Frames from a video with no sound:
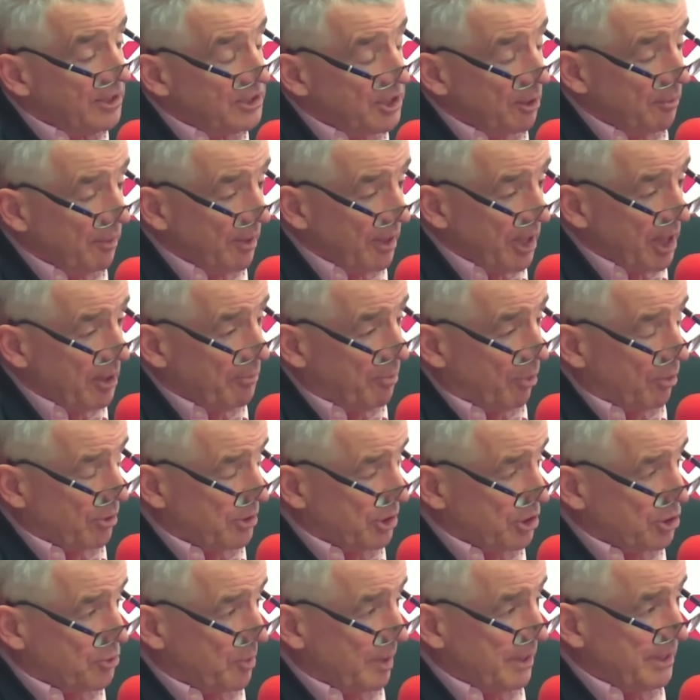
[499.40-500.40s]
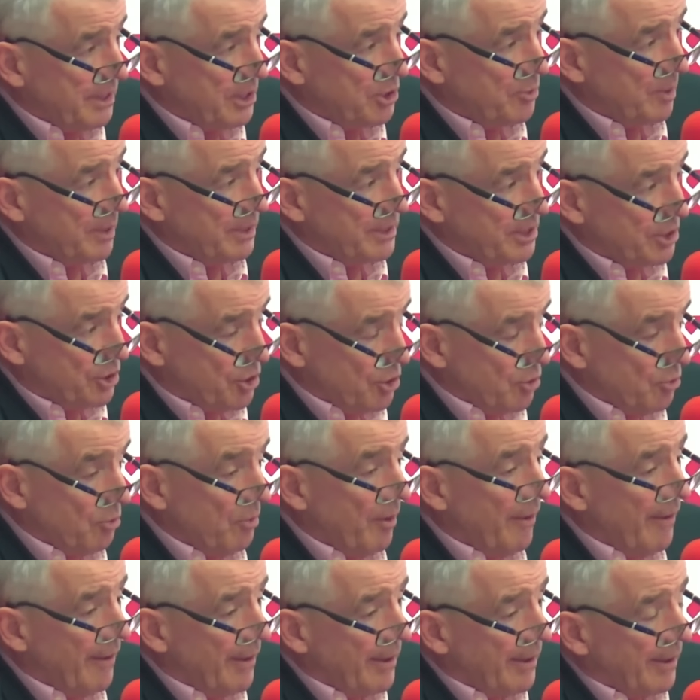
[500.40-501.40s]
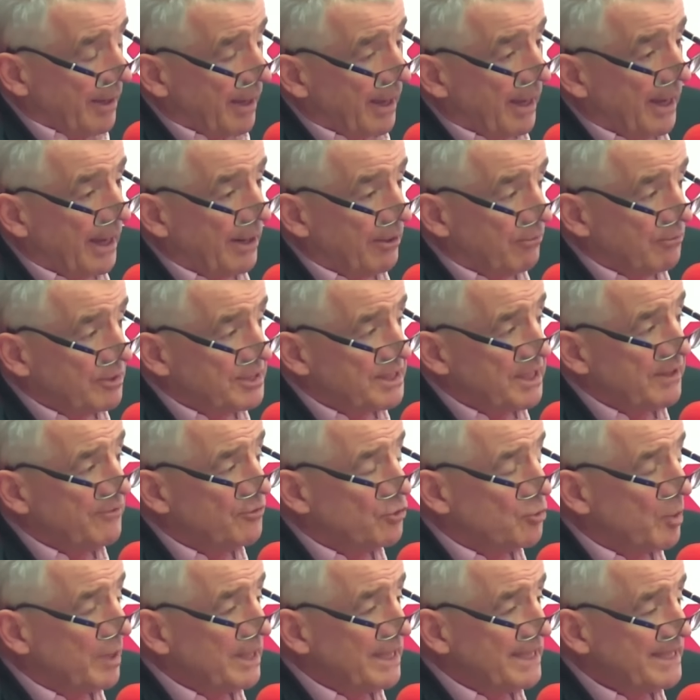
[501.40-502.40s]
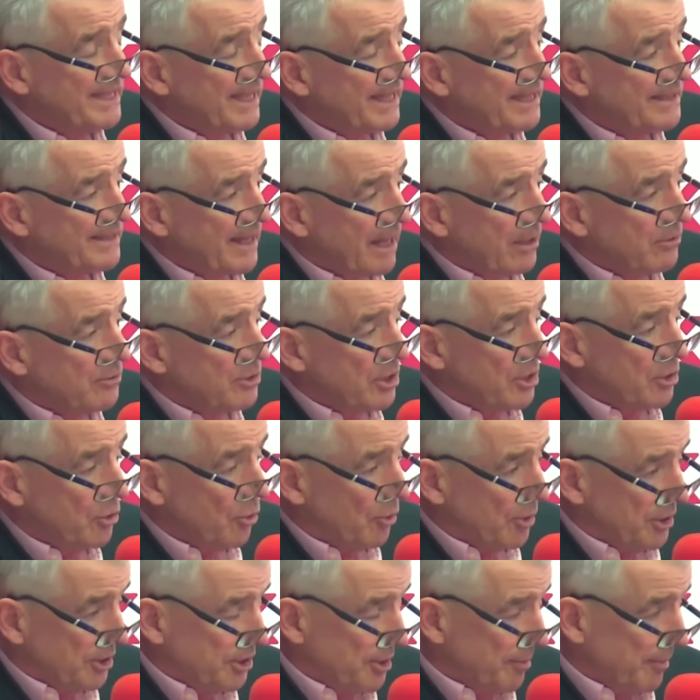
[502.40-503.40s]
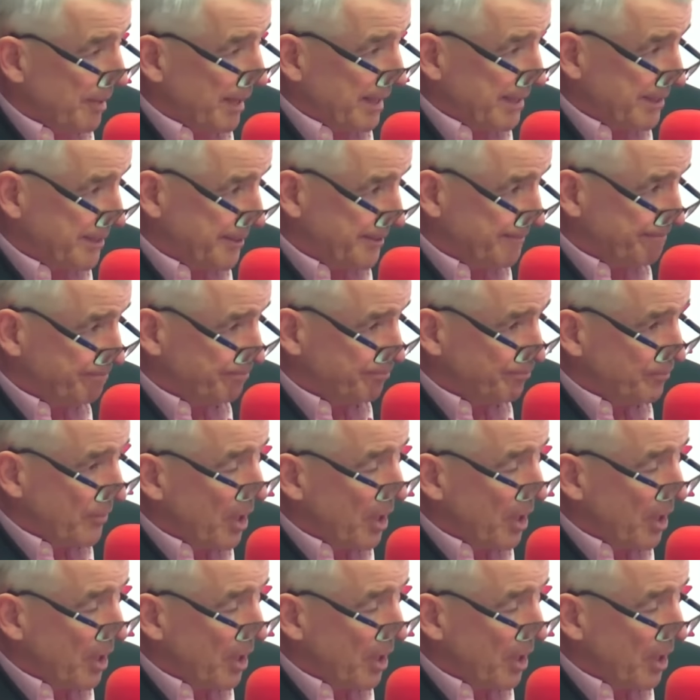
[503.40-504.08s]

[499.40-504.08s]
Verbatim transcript: Dublin Airport in twenty twenty-two uh, received twenty-six thousand noise complaints.